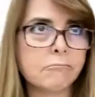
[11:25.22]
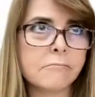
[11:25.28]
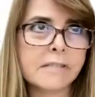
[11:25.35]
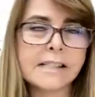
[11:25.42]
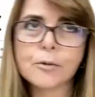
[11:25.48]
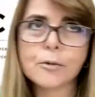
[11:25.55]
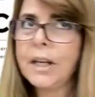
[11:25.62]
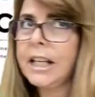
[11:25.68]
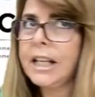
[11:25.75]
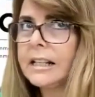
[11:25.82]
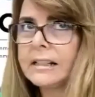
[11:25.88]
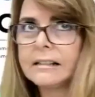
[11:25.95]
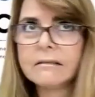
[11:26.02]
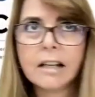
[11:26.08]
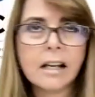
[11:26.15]

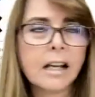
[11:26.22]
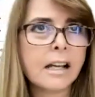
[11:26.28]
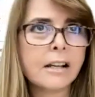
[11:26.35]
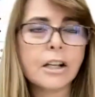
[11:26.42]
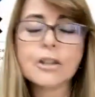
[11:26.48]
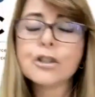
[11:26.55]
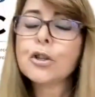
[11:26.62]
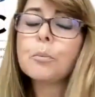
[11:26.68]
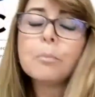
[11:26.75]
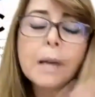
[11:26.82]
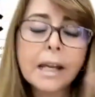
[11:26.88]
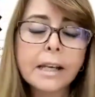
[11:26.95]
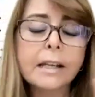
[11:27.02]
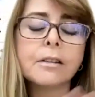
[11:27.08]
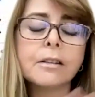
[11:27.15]
Sweden. So
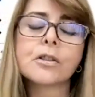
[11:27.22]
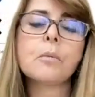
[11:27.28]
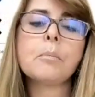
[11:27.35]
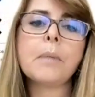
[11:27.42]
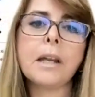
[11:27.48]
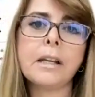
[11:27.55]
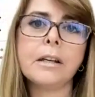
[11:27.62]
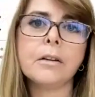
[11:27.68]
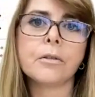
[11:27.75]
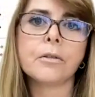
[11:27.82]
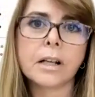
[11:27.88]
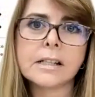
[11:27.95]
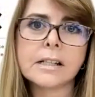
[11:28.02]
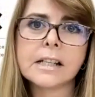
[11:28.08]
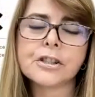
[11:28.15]
many
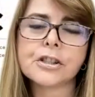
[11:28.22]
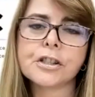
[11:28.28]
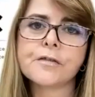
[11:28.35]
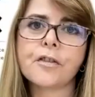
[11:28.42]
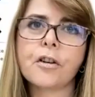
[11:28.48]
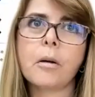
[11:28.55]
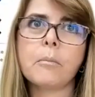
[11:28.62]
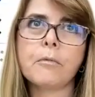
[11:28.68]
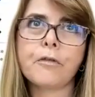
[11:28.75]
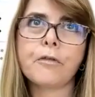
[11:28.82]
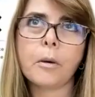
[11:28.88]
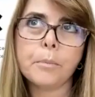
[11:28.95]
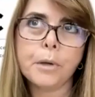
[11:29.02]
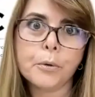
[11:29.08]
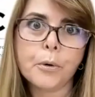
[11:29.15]
organizations
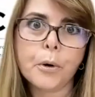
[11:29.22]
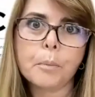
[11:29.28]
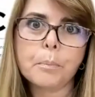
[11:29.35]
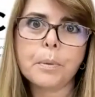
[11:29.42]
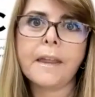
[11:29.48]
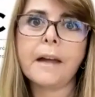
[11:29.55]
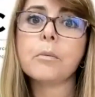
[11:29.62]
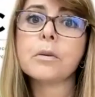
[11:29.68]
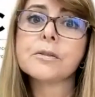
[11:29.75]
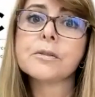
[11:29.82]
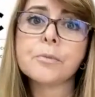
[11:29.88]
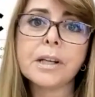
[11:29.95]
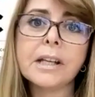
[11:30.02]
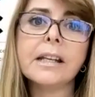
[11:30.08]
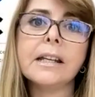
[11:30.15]
from Europe. That was
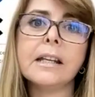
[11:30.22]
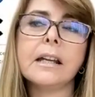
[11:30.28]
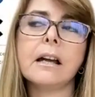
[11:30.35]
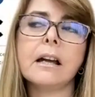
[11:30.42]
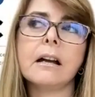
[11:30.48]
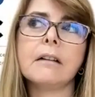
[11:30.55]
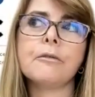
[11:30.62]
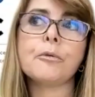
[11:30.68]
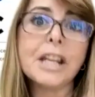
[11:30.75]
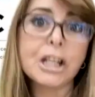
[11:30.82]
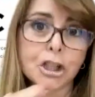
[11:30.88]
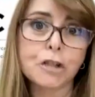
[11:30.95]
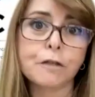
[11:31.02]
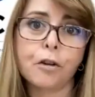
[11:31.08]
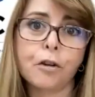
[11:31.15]
really
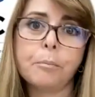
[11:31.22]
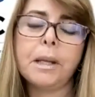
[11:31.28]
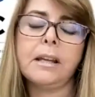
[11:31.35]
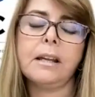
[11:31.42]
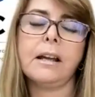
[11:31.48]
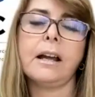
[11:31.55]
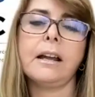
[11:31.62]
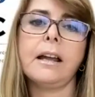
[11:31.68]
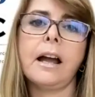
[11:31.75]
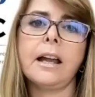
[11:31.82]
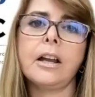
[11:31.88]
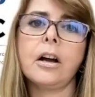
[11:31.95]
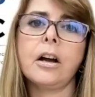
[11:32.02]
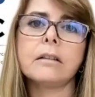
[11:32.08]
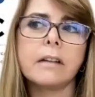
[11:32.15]
rich for me. I
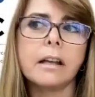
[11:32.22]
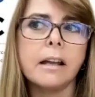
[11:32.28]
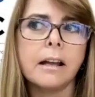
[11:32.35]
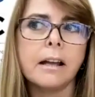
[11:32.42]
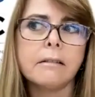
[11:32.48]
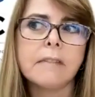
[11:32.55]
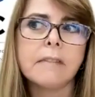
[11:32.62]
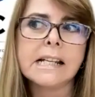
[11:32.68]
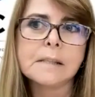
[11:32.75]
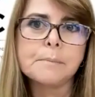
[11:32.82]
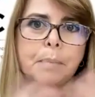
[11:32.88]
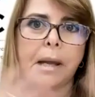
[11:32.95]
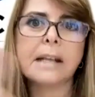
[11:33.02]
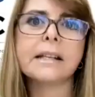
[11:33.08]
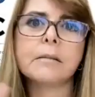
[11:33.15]

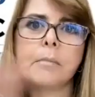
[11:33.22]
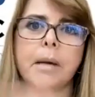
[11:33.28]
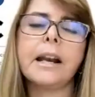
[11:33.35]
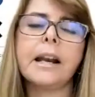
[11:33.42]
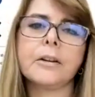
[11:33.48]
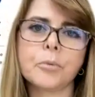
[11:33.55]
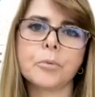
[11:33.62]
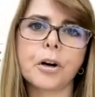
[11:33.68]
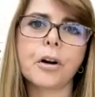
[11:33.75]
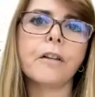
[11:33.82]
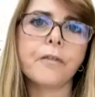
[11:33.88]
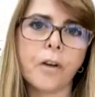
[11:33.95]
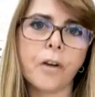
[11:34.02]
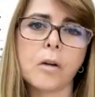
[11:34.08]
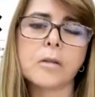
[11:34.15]
expanded my network
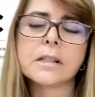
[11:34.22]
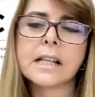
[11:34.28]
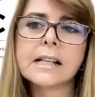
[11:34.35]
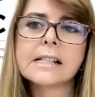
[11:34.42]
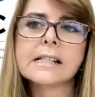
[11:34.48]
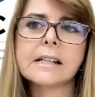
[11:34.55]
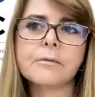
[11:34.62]
of contacts.